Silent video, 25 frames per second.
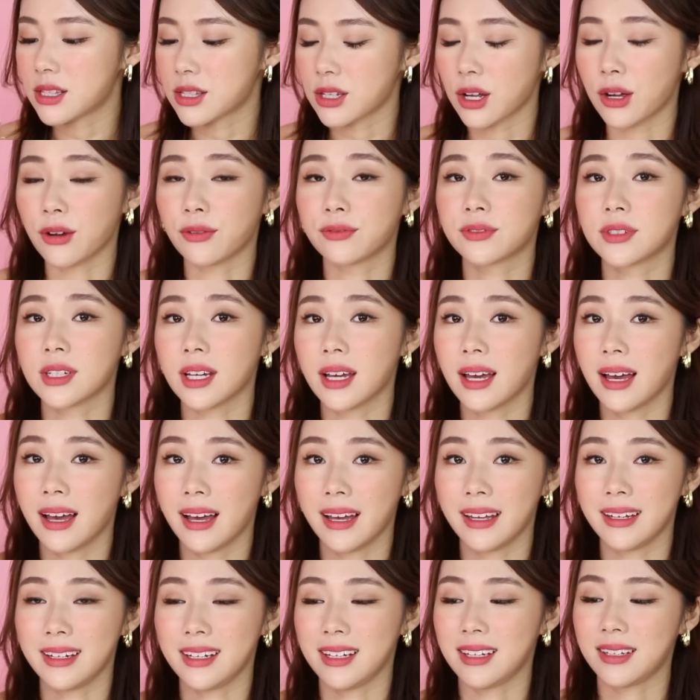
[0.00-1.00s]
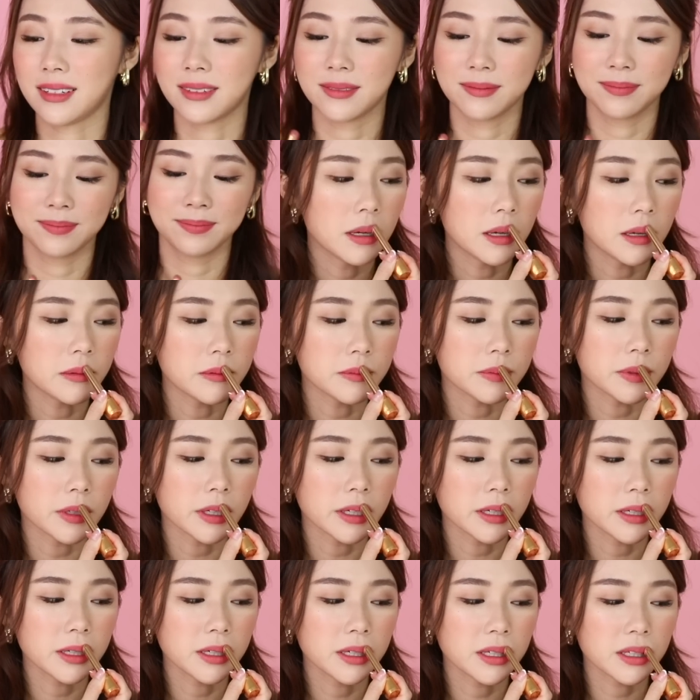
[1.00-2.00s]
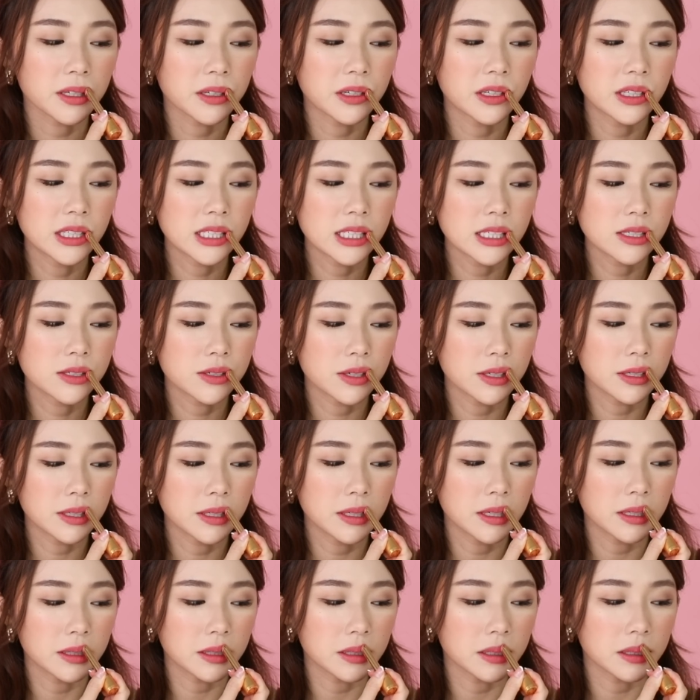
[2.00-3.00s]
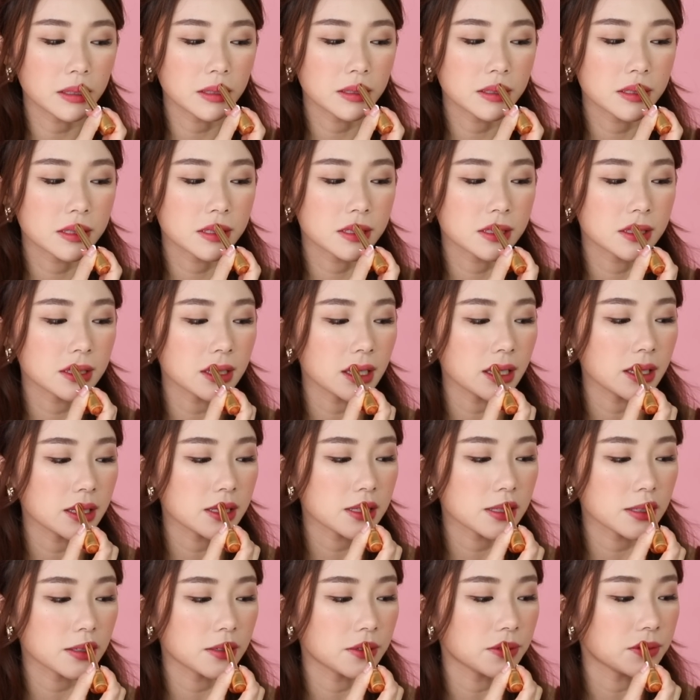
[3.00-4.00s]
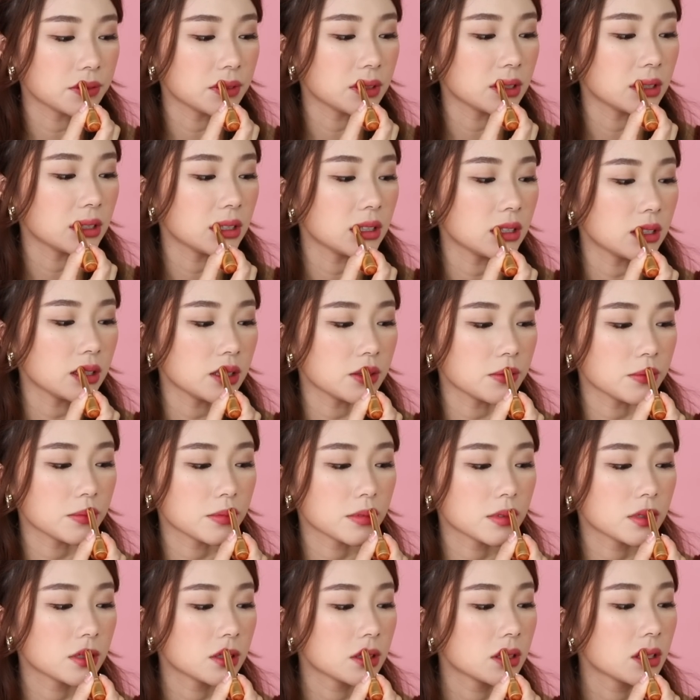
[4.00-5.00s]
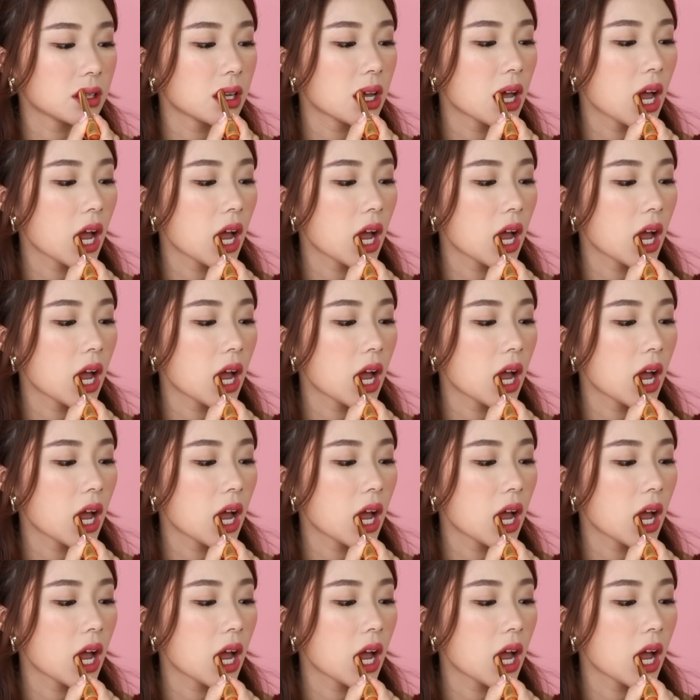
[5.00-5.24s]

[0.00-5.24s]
Soft Honey. I'm applying it, concentrating at the sides of the lips.